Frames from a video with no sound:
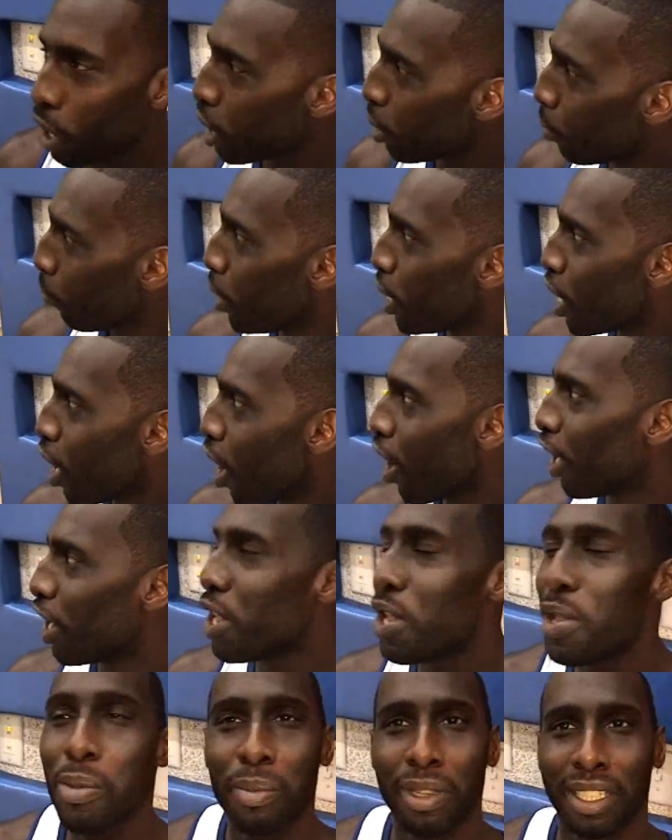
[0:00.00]
we we
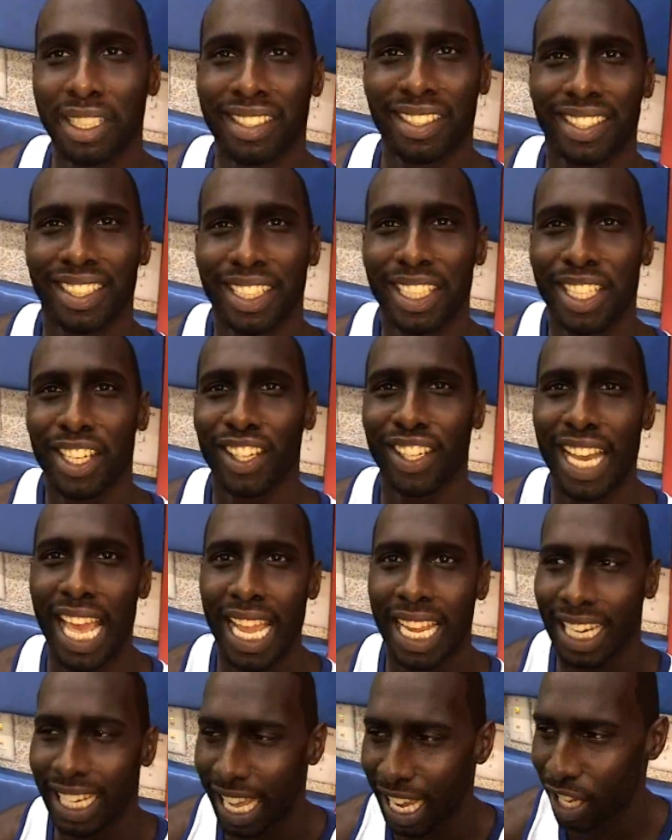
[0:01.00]
are humans. You know
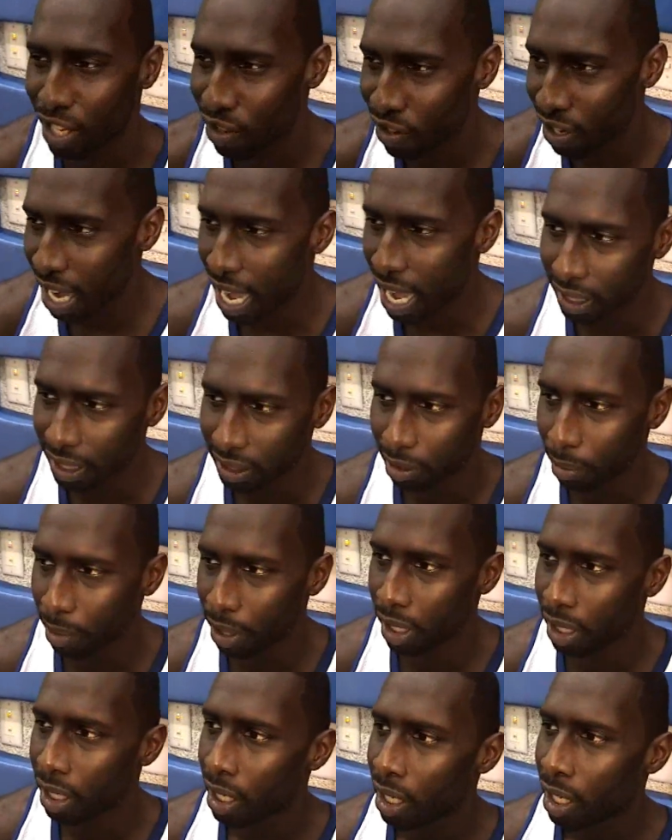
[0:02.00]
like like you guys. I
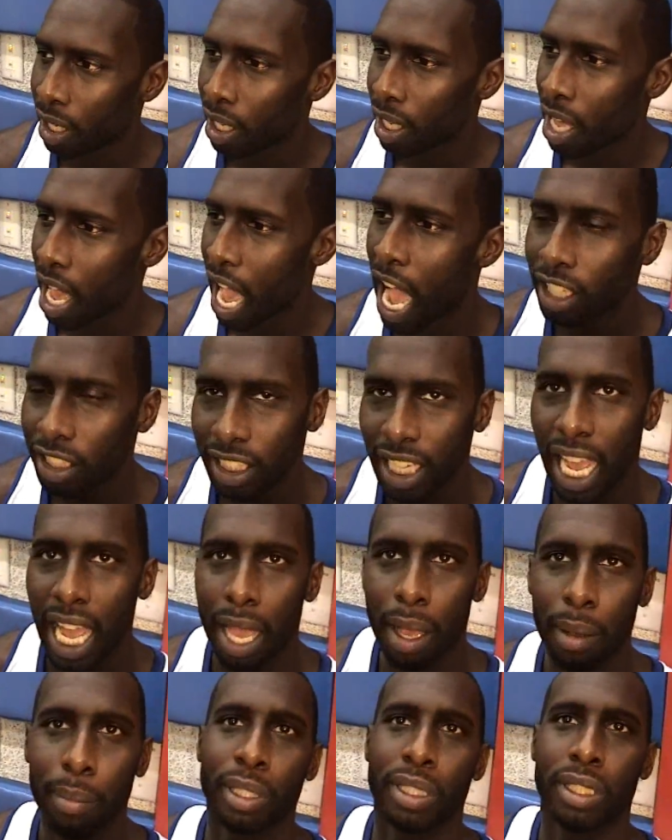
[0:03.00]
mean our
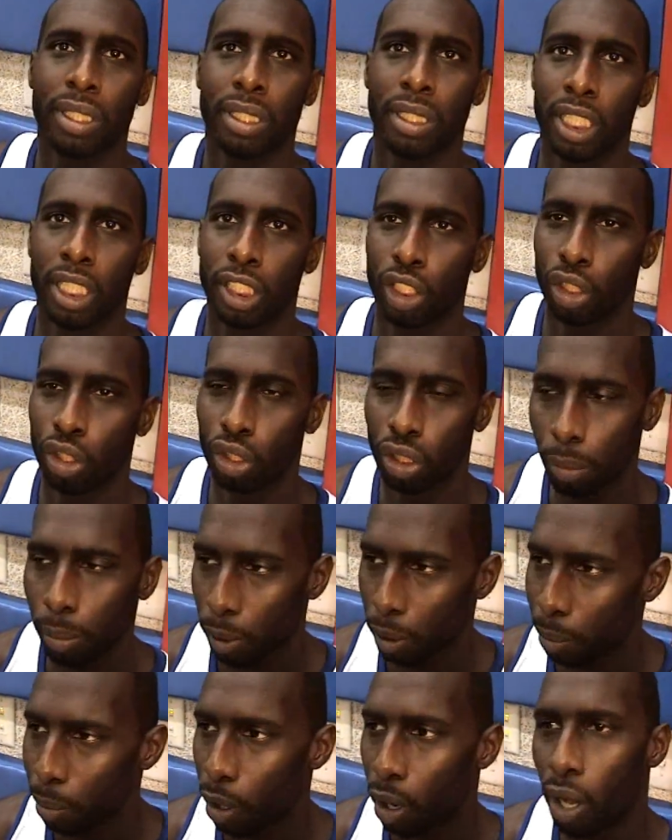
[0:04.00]
job is is to
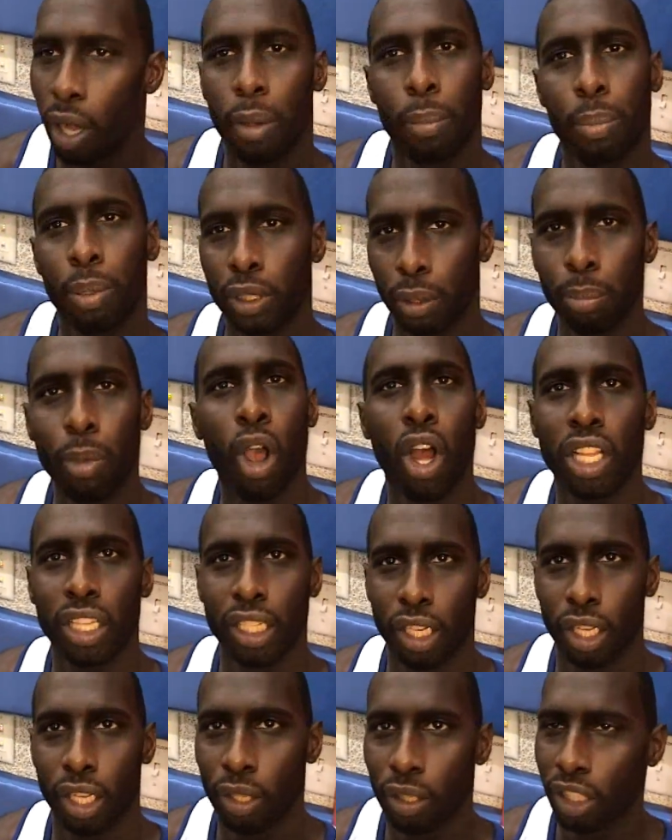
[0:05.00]
dribble a ball and put the
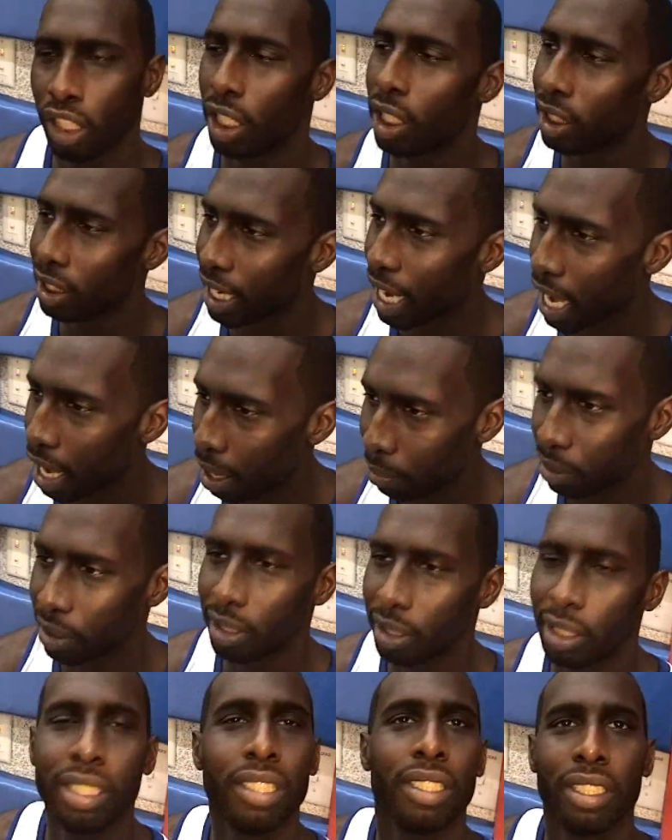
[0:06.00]
ball in the hole. Your
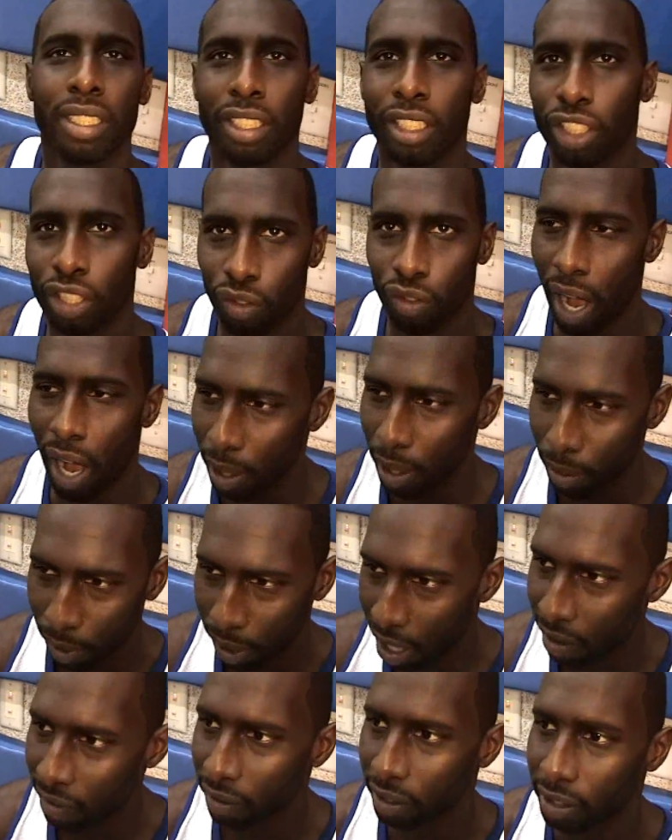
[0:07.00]
job is to
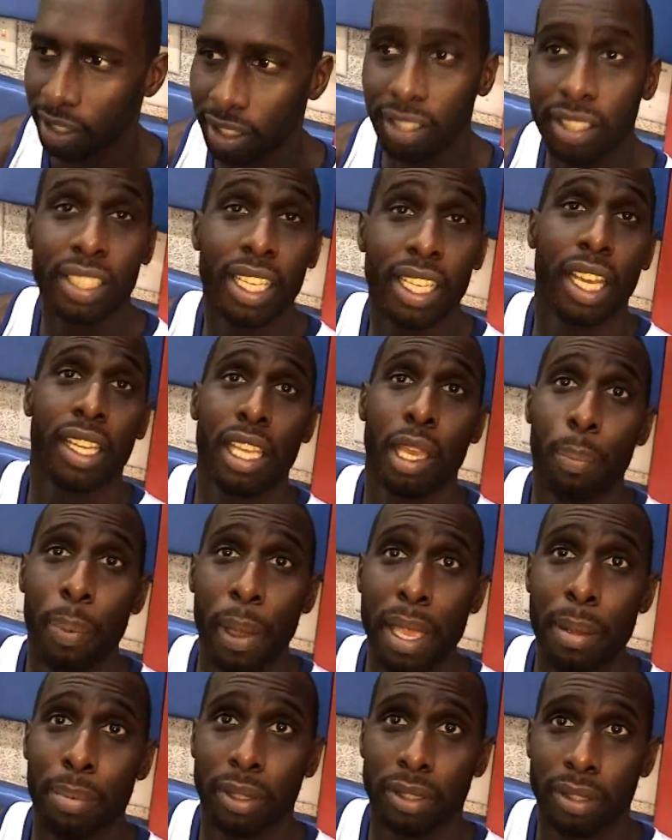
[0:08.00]
write whatever to sell
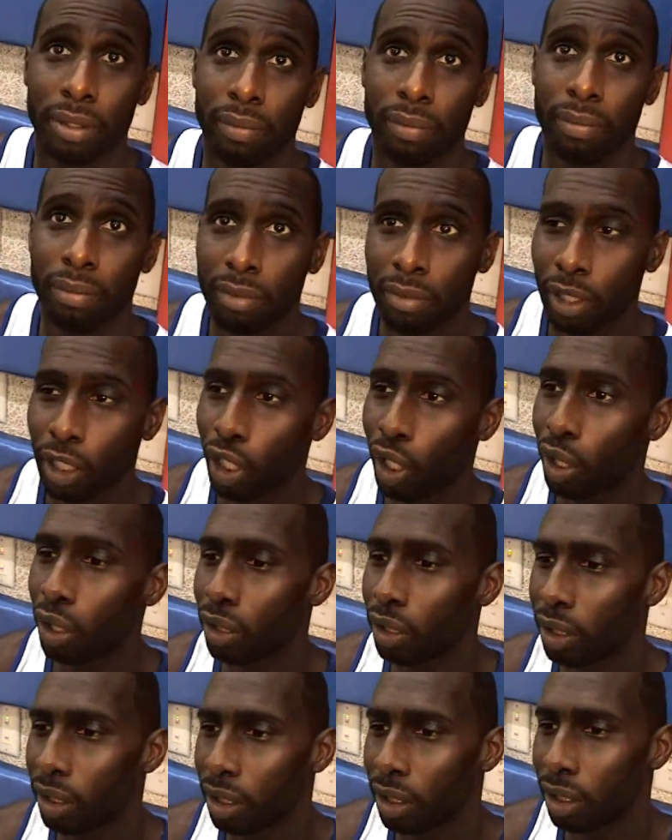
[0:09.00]
your papers. You
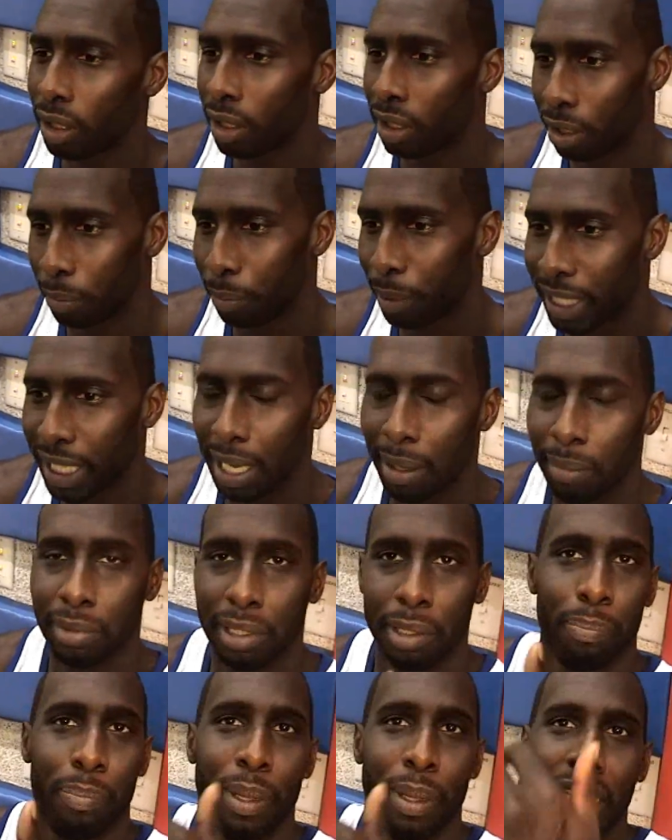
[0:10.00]
know to
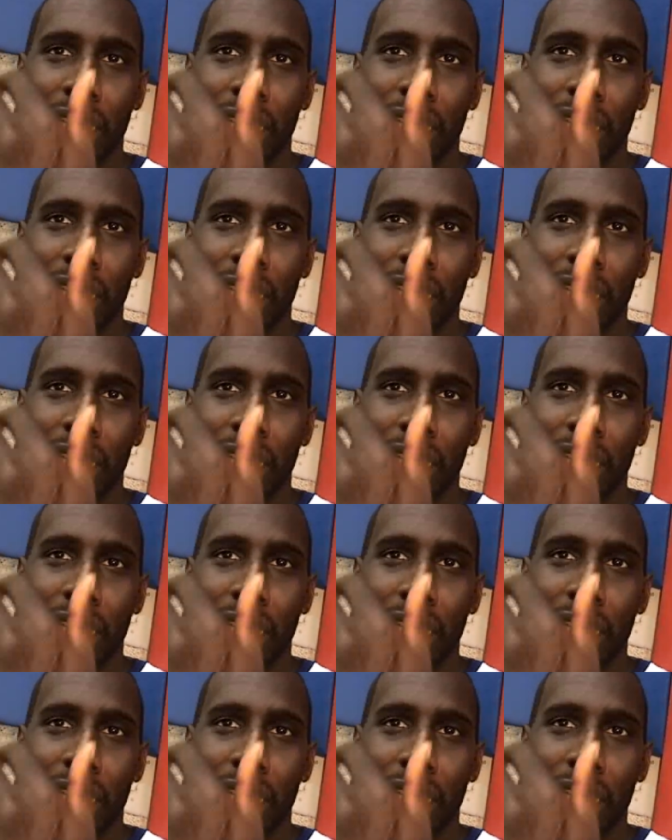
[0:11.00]
become the